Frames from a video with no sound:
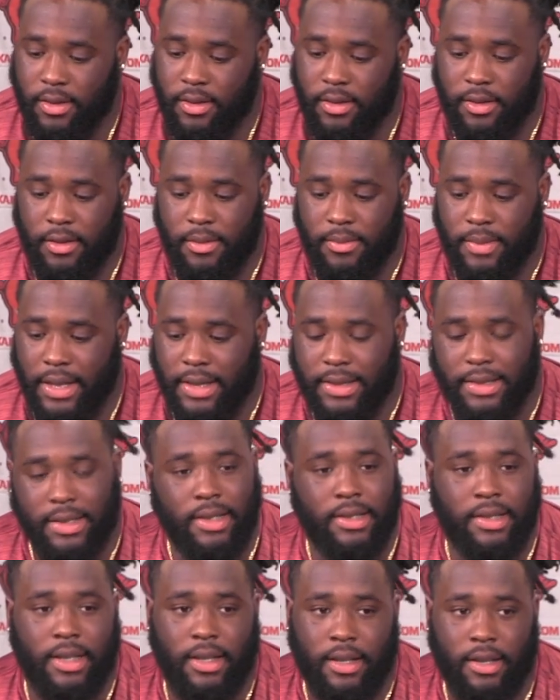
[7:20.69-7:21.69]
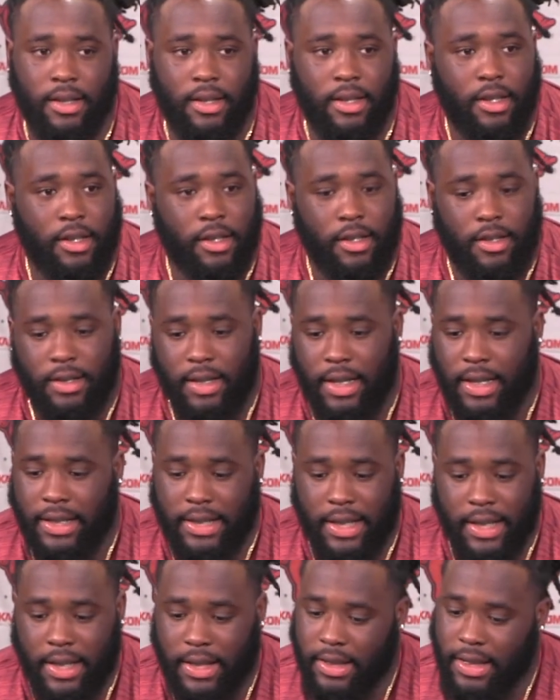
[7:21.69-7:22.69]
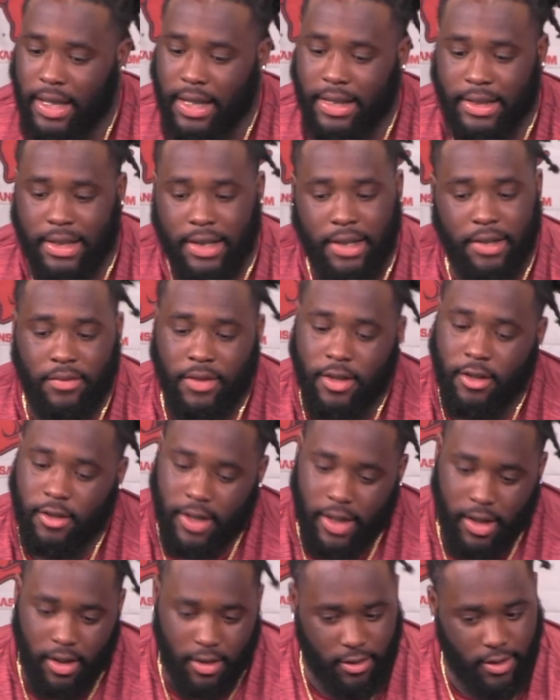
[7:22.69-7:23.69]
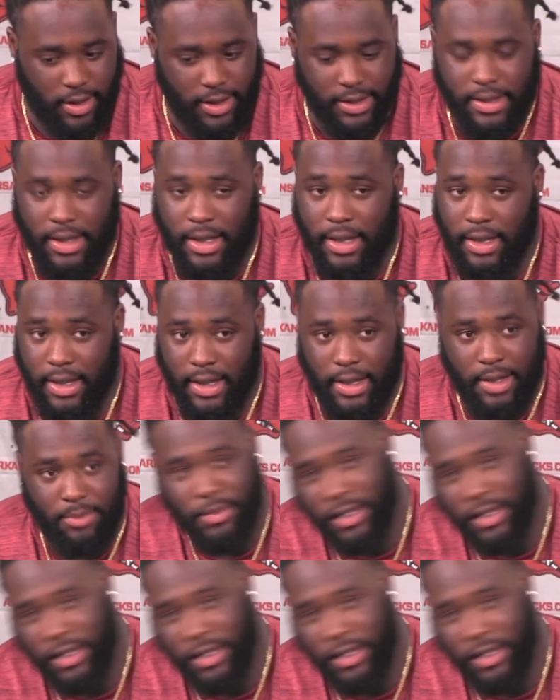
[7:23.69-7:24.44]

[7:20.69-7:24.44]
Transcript: like CJ, didn't even go down on that sideline. He